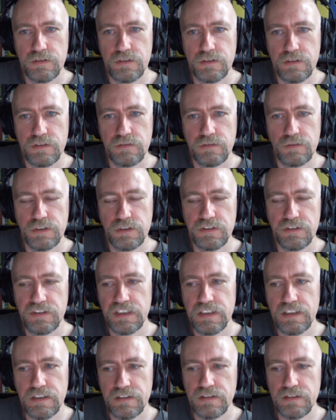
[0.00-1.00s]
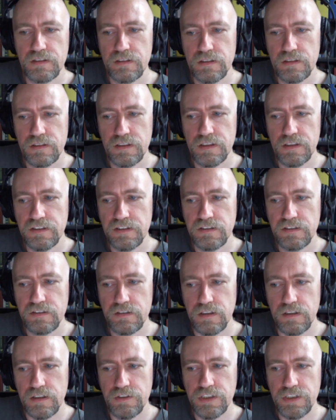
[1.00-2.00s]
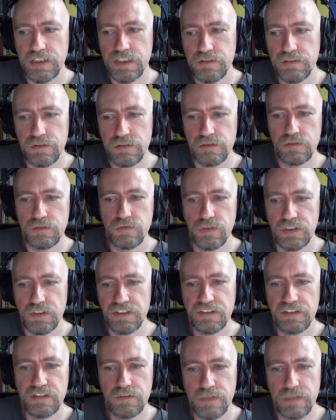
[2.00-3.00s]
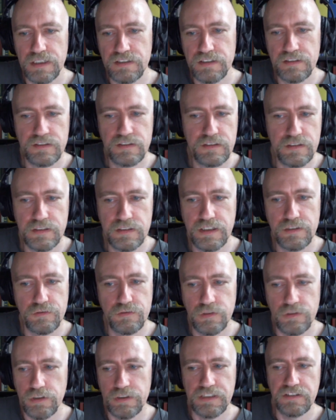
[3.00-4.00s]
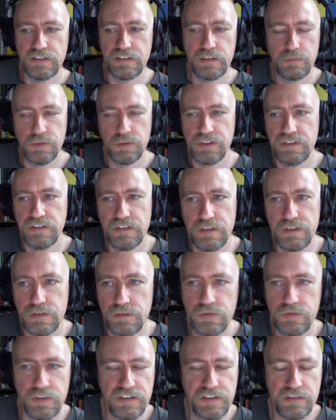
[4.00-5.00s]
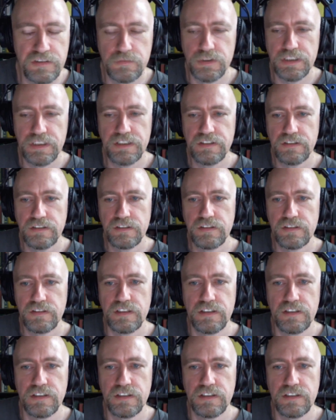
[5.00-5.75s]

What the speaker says: Would you say that there is a chance also for these devices that can only run 6.0 for some reasons,